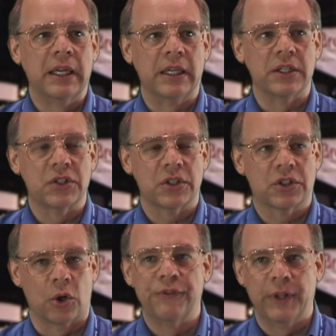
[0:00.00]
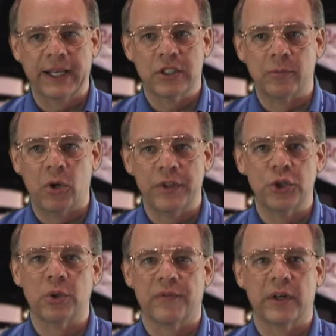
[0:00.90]
is so flexible that
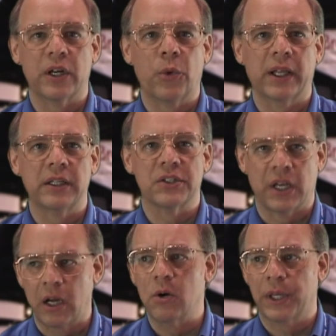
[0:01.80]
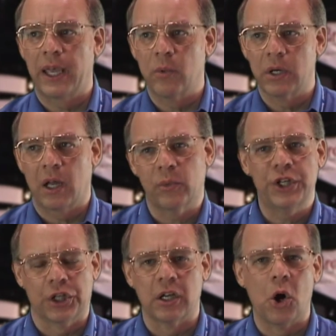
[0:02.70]
you could very quickly say, okay, we're not
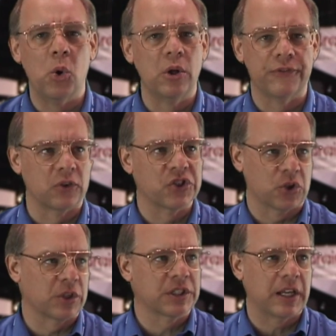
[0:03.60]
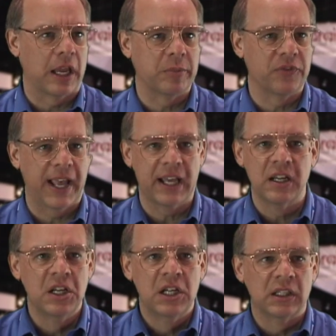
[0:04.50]
reaching a goal for a certain type of ad,
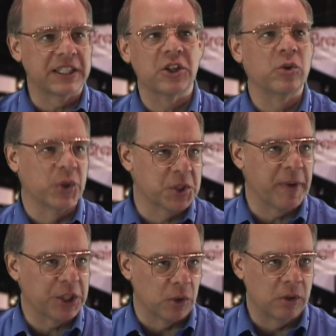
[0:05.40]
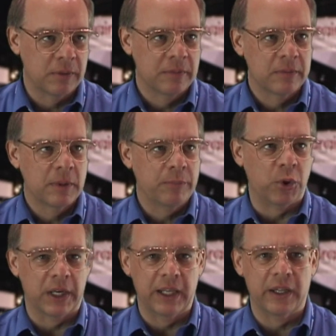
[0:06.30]
let's go do a special.
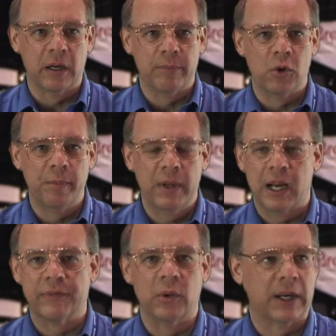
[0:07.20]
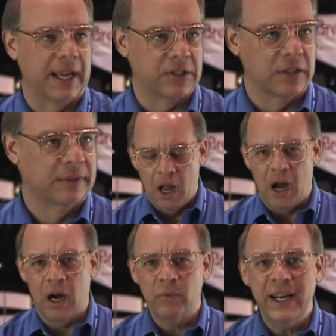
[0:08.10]
Put it in there, boom, everyone has it.
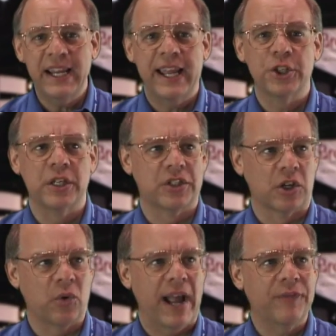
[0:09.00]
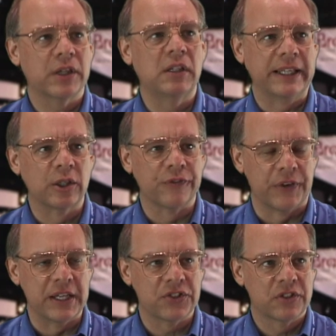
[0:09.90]
Our rating engine is a graphical
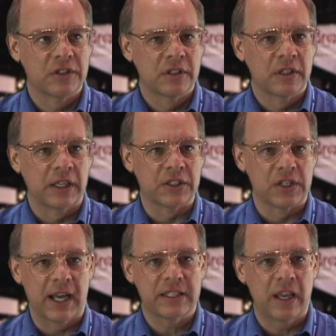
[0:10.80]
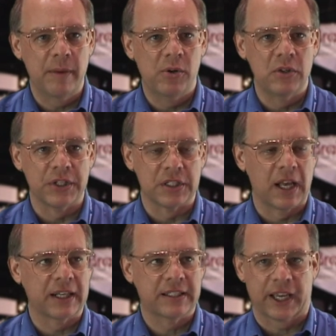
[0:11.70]
interface. It's not tables, it's
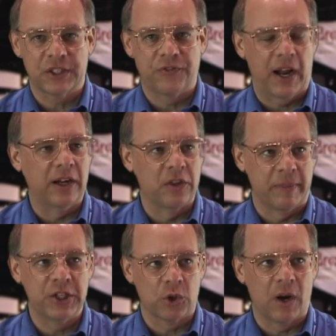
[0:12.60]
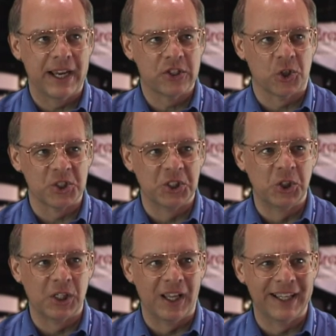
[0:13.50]
not a text file that makes your eyes hurt to
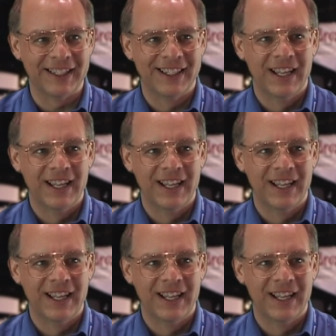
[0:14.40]
look like,